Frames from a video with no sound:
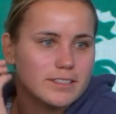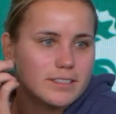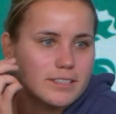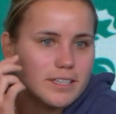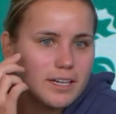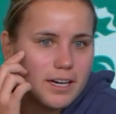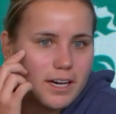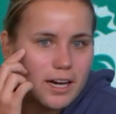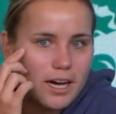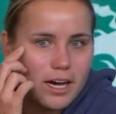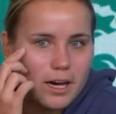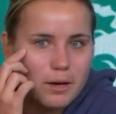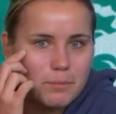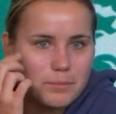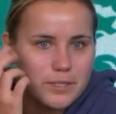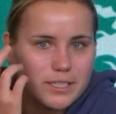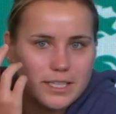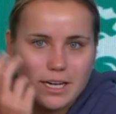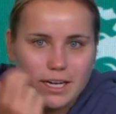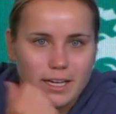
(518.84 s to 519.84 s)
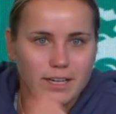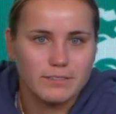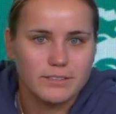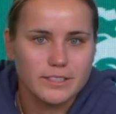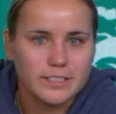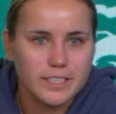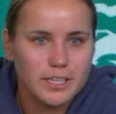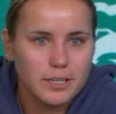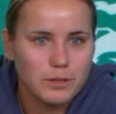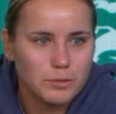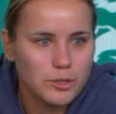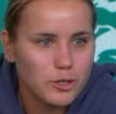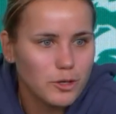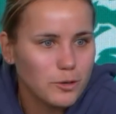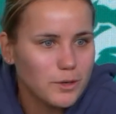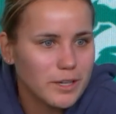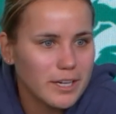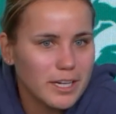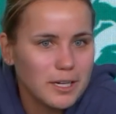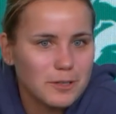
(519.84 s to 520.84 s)
Yeah, every day we're
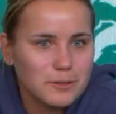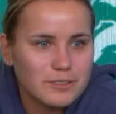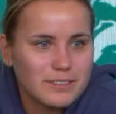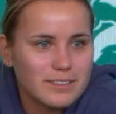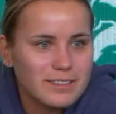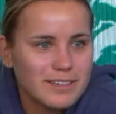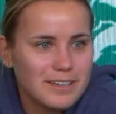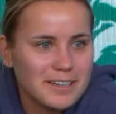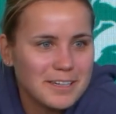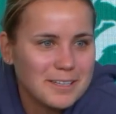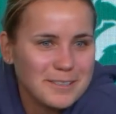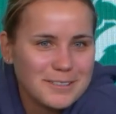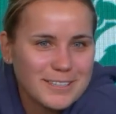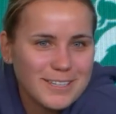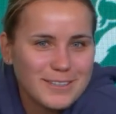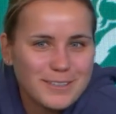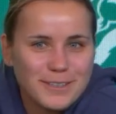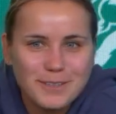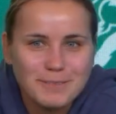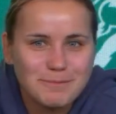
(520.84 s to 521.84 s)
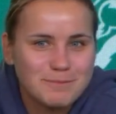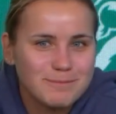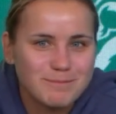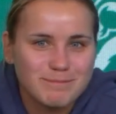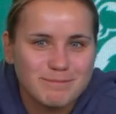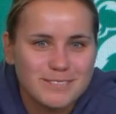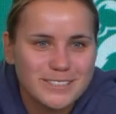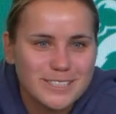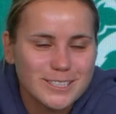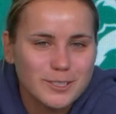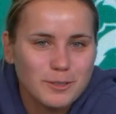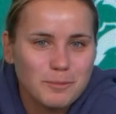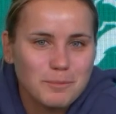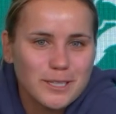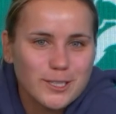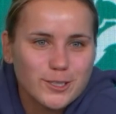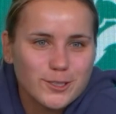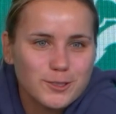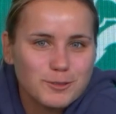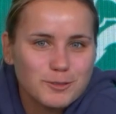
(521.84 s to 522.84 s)
going out. I'm, you know,
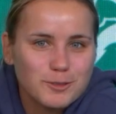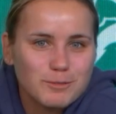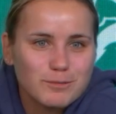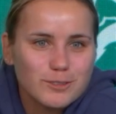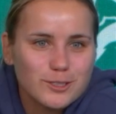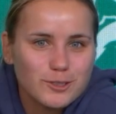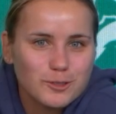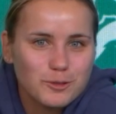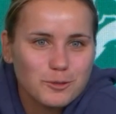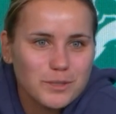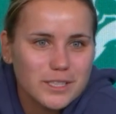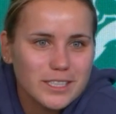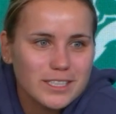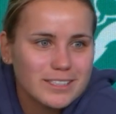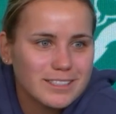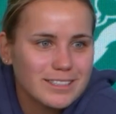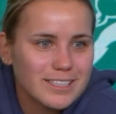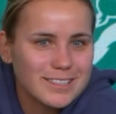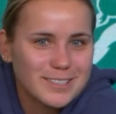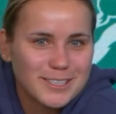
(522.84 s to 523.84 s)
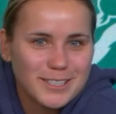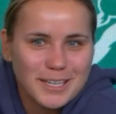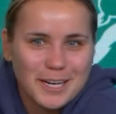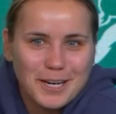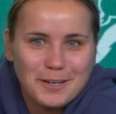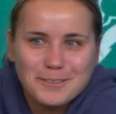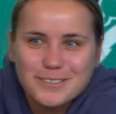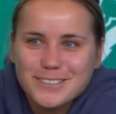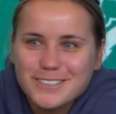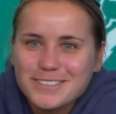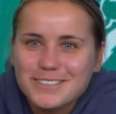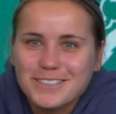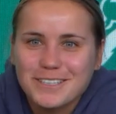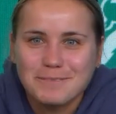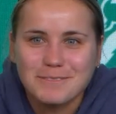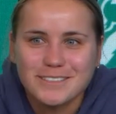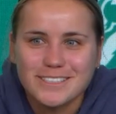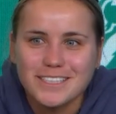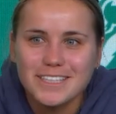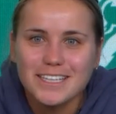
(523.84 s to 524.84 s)
being in the room for 2 weeks, 19 hours, I
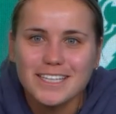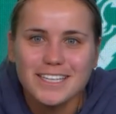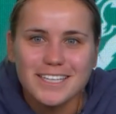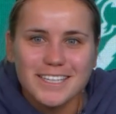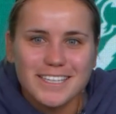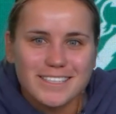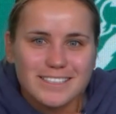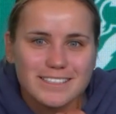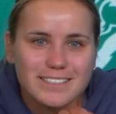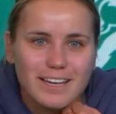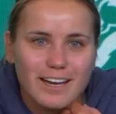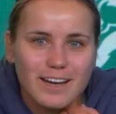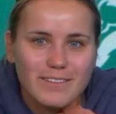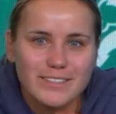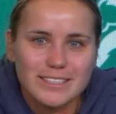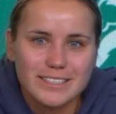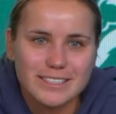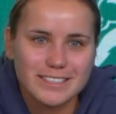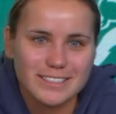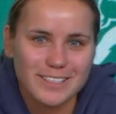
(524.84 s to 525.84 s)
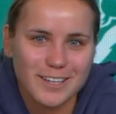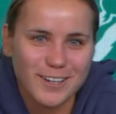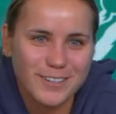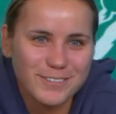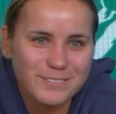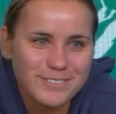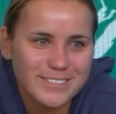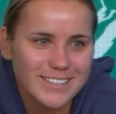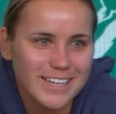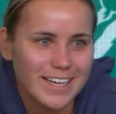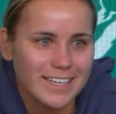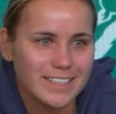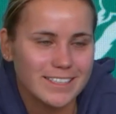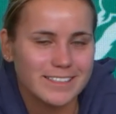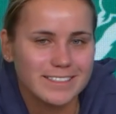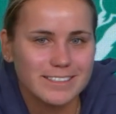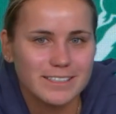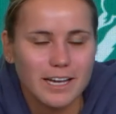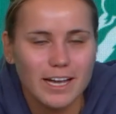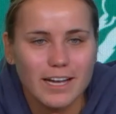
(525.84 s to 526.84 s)
mean, it's obviously tough
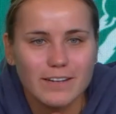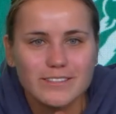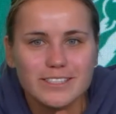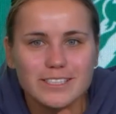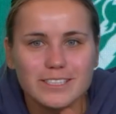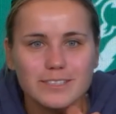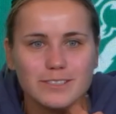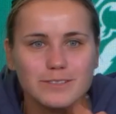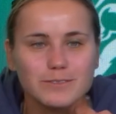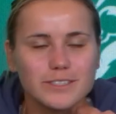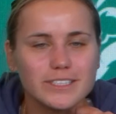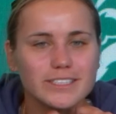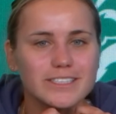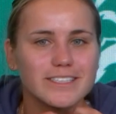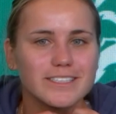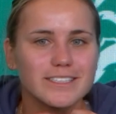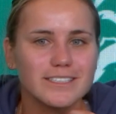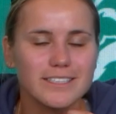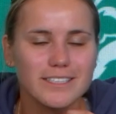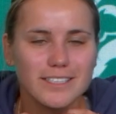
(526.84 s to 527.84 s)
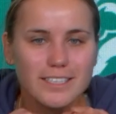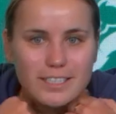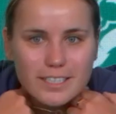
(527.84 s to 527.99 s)
and obviously really,